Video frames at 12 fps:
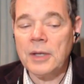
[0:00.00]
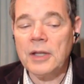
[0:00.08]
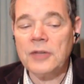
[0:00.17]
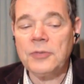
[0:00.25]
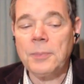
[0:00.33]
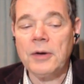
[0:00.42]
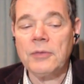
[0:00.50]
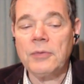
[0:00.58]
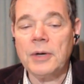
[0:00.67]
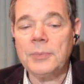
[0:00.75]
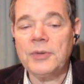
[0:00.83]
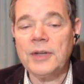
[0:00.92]
that's part of
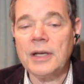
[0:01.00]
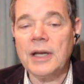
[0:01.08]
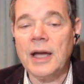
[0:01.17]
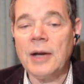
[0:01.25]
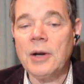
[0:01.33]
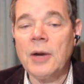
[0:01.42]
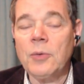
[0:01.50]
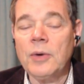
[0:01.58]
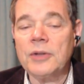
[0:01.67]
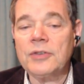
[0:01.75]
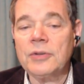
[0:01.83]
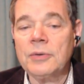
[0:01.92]
what I'm saying. I
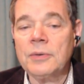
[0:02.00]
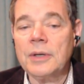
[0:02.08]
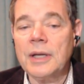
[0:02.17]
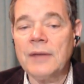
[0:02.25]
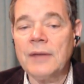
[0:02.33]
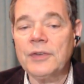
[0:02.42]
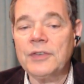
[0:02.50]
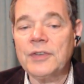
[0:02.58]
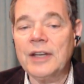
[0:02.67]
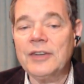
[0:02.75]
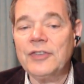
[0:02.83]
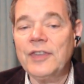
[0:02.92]
want to
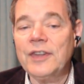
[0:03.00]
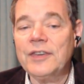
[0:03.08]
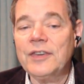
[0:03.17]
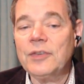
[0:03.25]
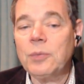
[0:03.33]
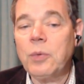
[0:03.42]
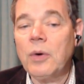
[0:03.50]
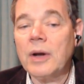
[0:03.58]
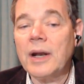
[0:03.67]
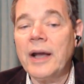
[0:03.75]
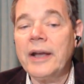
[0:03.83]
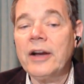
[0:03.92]
emphasize this is
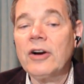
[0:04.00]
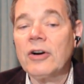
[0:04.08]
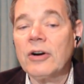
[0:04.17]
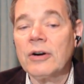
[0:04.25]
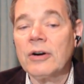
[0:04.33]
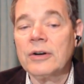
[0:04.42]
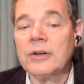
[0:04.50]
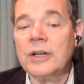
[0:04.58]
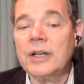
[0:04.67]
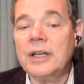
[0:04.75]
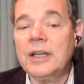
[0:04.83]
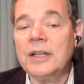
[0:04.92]
what I
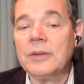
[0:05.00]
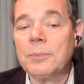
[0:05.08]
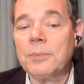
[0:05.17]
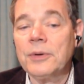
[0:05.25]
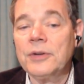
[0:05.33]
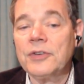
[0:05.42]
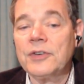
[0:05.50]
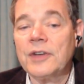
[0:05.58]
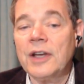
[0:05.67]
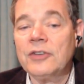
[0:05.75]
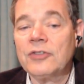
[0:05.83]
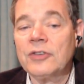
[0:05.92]
heard in the
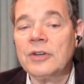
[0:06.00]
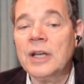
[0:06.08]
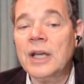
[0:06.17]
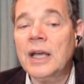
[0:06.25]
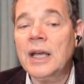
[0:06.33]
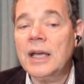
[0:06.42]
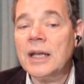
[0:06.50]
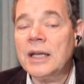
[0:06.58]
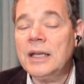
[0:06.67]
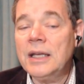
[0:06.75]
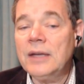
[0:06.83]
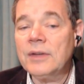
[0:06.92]
presentation. Sure. And
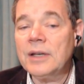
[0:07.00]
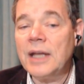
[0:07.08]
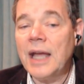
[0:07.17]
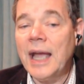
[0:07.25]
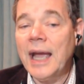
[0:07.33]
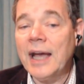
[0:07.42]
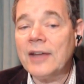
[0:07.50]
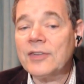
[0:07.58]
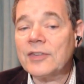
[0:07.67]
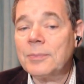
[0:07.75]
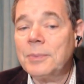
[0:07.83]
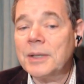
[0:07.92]
I even
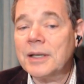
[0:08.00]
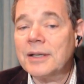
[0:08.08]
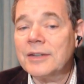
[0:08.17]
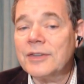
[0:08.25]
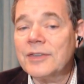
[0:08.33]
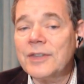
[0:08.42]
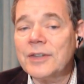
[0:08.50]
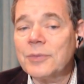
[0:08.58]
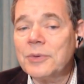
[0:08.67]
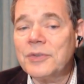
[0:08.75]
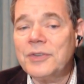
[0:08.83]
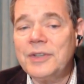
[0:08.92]
asked because
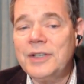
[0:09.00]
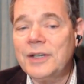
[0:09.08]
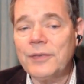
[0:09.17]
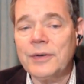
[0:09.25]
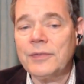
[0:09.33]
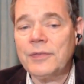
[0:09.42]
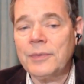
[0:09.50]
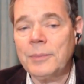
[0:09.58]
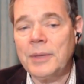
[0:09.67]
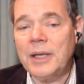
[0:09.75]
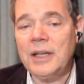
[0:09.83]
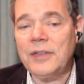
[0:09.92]
this was different
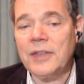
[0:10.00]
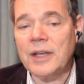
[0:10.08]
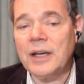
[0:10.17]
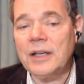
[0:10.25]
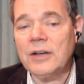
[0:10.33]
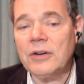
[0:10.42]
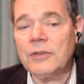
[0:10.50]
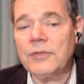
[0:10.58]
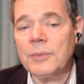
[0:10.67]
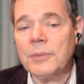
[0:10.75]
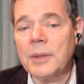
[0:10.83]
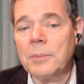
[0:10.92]
from anything I had heard
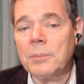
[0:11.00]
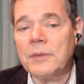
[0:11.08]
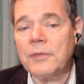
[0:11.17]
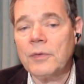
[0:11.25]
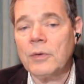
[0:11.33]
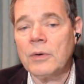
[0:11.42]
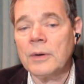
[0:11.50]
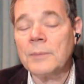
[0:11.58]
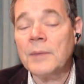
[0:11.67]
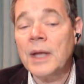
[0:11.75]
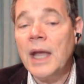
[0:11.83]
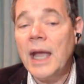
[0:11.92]
from them before.
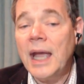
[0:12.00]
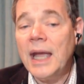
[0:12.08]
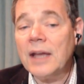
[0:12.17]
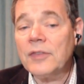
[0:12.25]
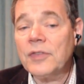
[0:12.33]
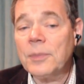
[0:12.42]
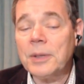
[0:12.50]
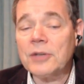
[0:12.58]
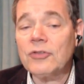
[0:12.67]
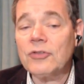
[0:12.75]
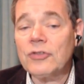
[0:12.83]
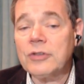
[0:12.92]
And the
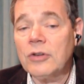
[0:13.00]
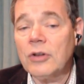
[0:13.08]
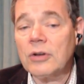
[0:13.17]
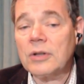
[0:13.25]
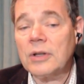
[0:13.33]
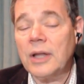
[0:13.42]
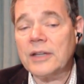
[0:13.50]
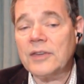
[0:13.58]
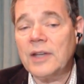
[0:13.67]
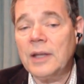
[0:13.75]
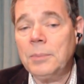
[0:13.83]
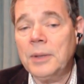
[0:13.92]
pictures look like
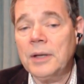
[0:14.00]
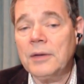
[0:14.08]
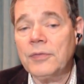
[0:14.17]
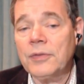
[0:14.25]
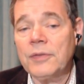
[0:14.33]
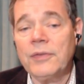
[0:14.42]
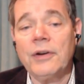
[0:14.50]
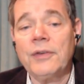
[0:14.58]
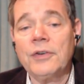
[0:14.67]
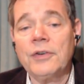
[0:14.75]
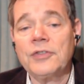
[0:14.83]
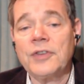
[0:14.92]
10-bit for the very
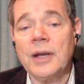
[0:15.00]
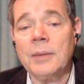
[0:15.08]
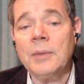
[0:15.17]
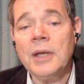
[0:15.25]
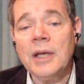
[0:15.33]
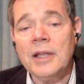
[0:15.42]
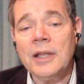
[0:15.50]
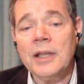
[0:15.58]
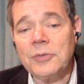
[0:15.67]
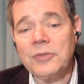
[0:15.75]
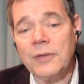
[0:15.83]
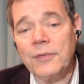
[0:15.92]
first time. This
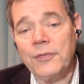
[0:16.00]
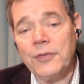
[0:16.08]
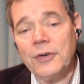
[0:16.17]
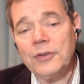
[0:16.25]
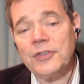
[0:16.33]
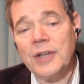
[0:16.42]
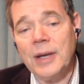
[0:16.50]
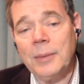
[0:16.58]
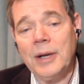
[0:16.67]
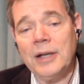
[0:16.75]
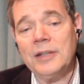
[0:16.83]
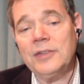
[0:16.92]
was the first
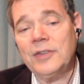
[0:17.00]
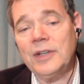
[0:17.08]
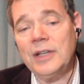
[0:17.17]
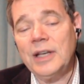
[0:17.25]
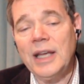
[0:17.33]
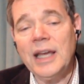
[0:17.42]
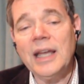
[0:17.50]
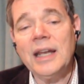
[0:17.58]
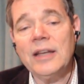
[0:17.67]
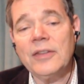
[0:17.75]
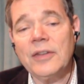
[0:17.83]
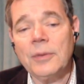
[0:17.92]
time I had seen
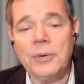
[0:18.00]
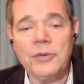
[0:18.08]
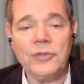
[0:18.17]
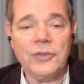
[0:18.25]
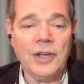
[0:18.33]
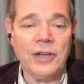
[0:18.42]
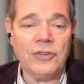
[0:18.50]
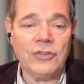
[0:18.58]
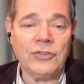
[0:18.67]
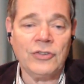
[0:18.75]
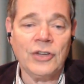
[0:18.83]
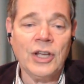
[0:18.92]
any of their
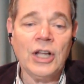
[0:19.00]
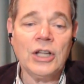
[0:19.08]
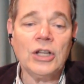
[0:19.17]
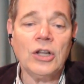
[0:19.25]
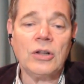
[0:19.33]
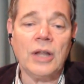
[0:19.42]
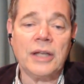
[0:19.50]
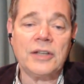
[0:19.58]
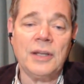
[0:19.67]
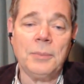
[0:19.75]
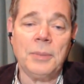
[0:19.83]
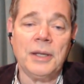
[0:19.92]
presentations look like
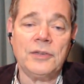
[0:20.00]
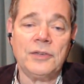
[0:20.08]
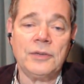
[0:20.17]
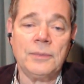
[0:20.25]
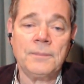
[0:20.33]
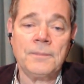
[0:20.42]
10 bits.